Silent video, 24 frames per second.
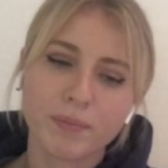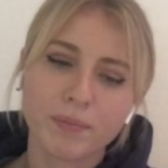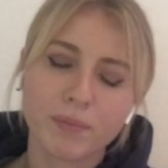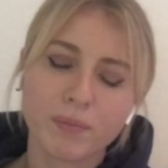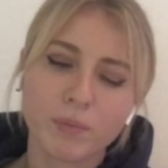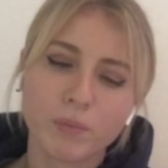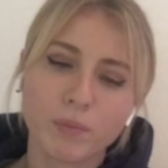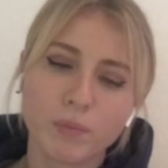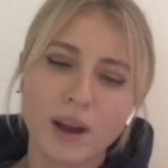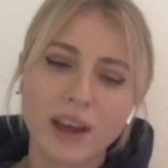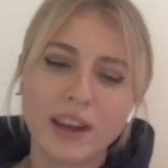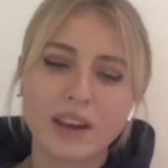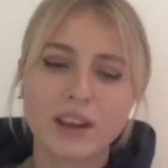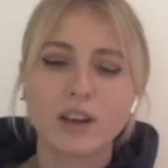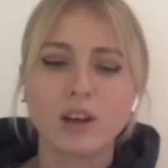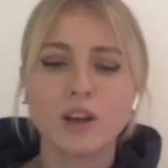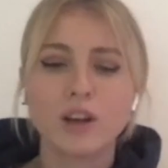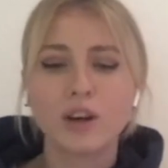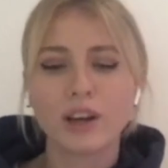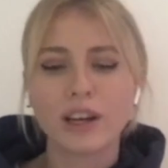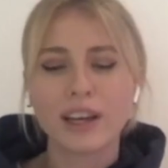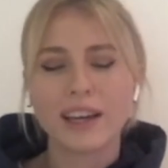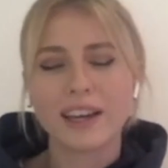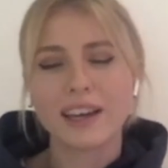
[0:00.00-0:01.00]
when
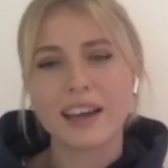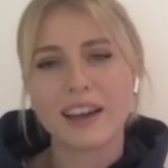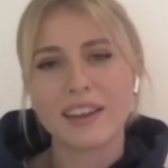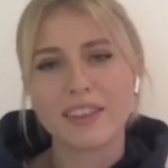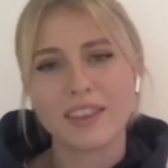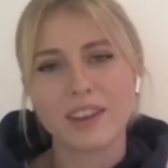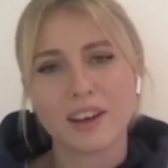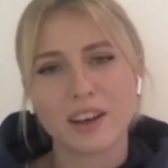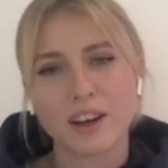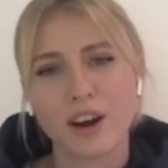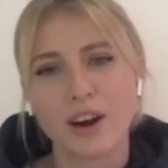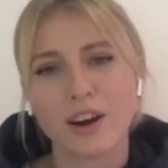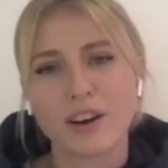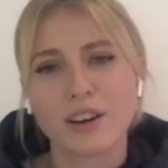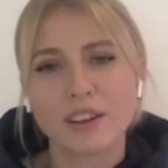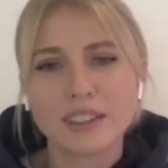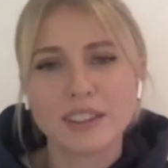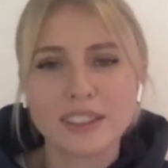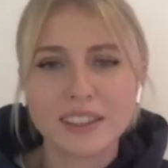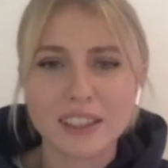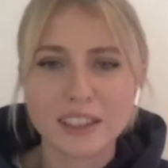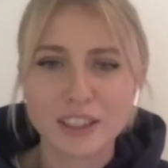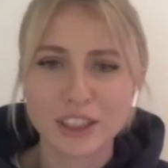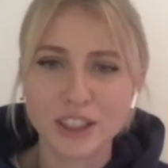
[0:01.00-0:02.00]
looking at the
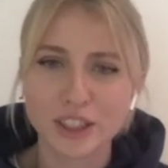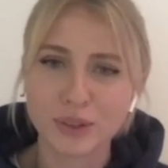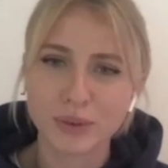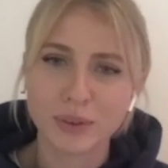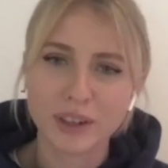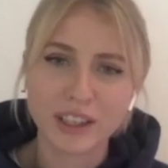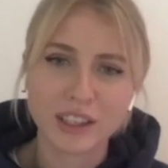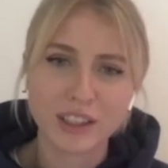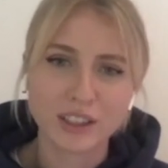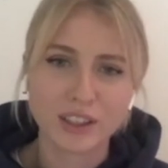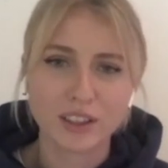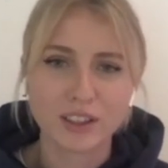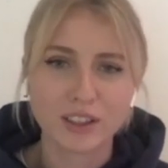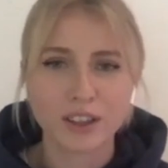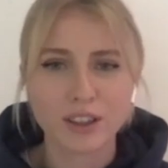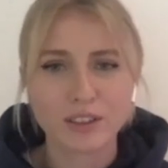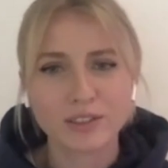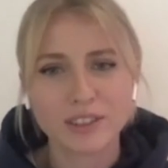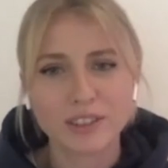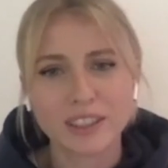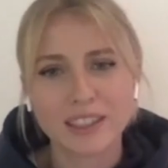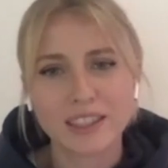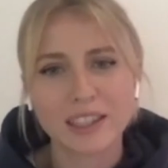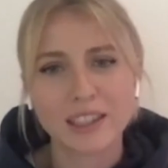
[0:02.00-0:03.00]
current situation,
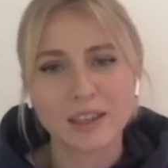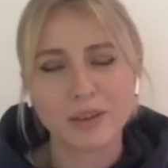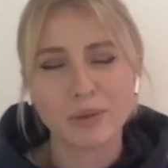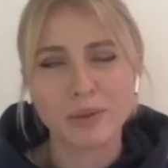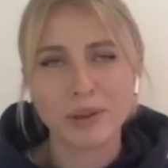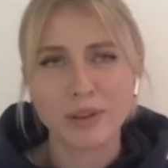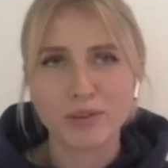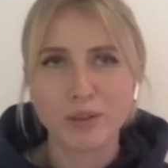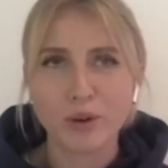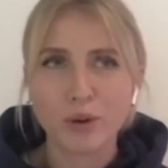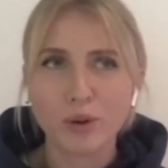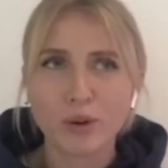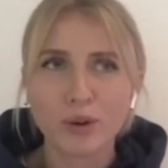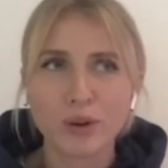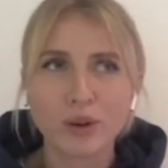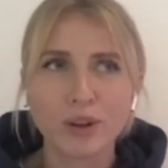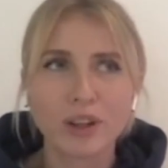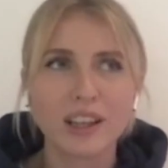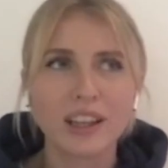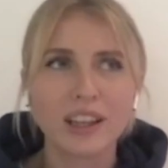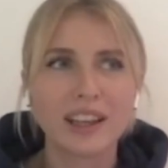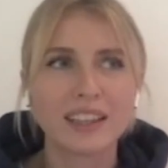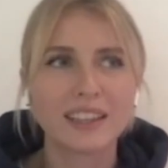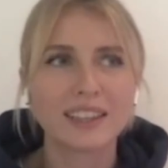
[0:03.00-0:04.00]
obviously we've
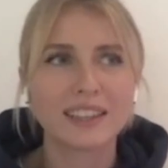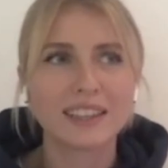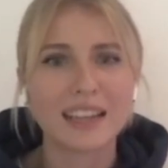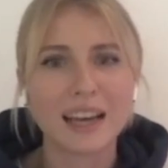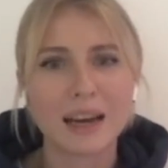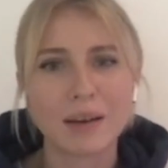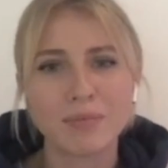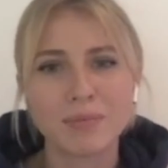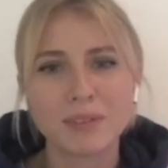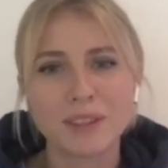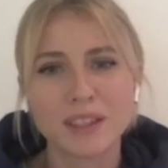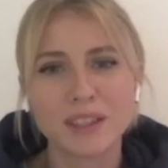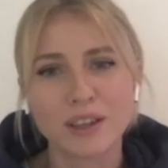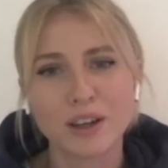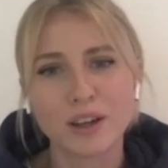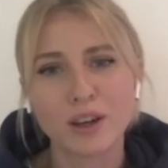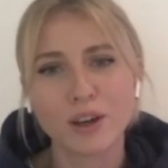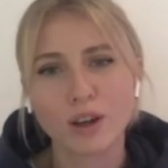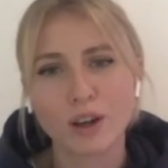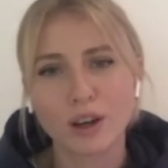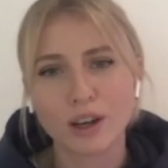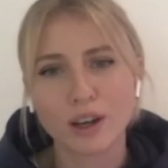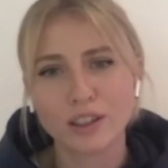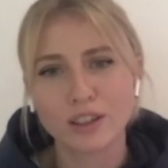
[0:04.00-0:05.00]
all adapted a
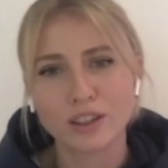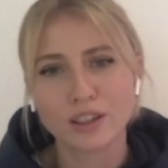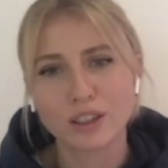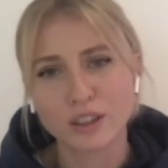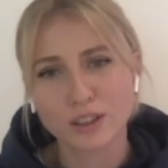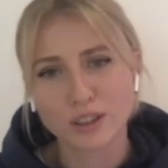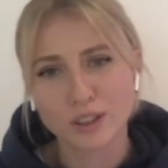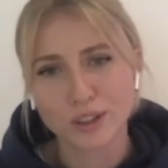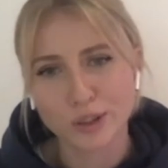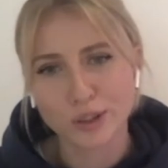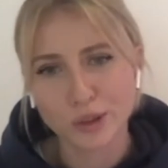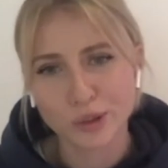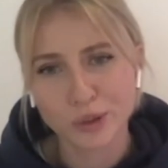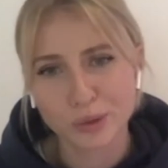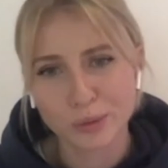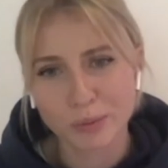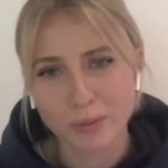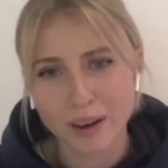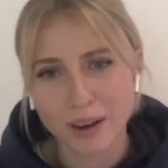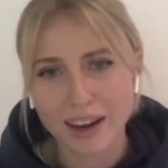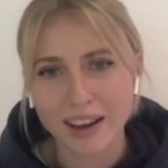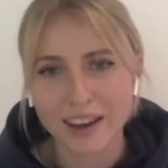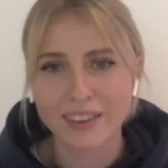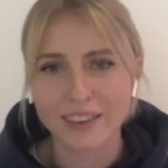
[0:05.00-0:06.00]
lot to
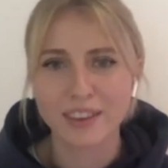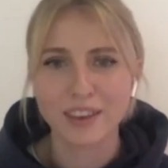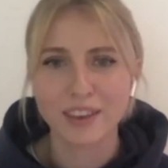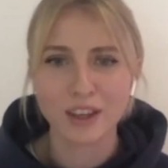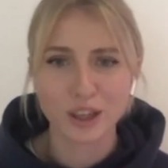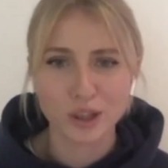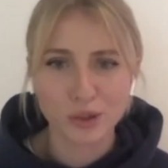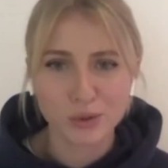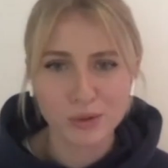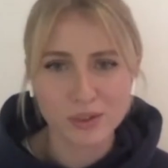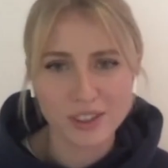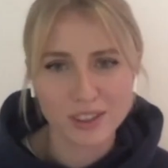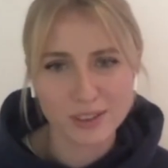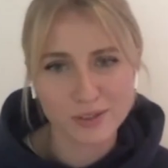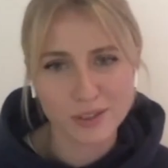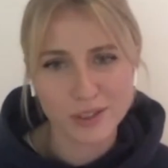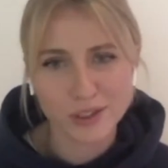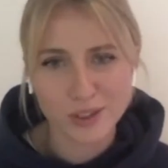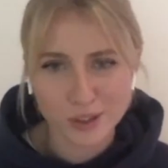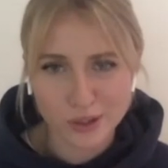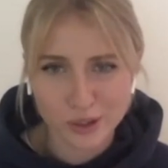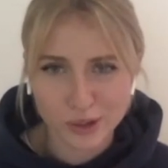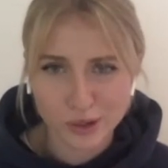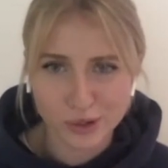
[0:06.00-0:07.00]
Zoom and the use of
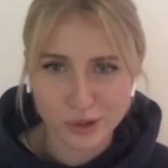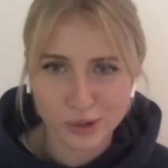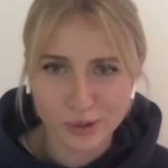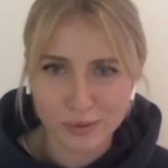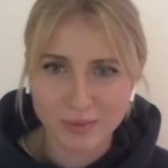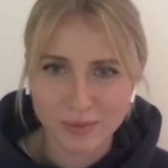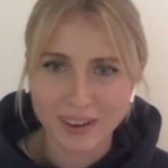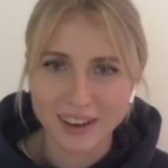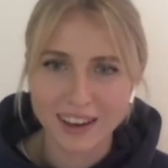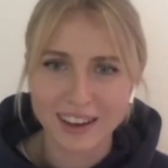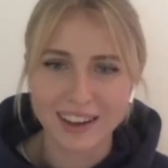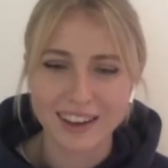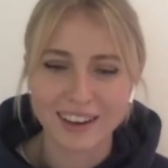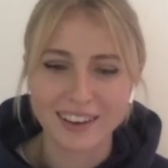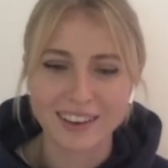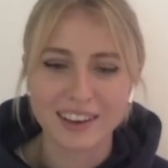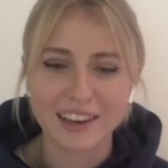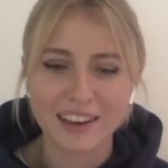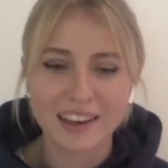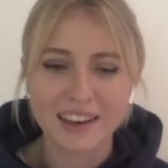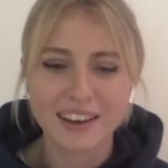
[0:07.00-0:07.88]
Zoom, and